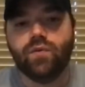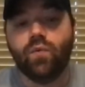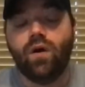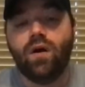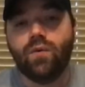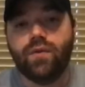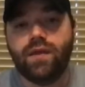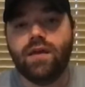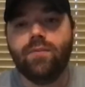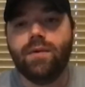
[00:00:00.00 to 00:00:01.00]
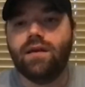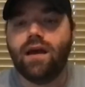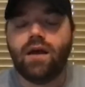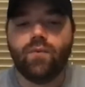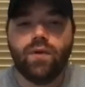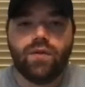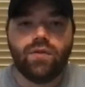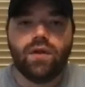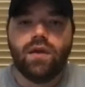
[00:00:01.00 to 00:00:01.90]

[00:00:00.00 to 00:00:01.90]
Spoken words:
to walk with him and not with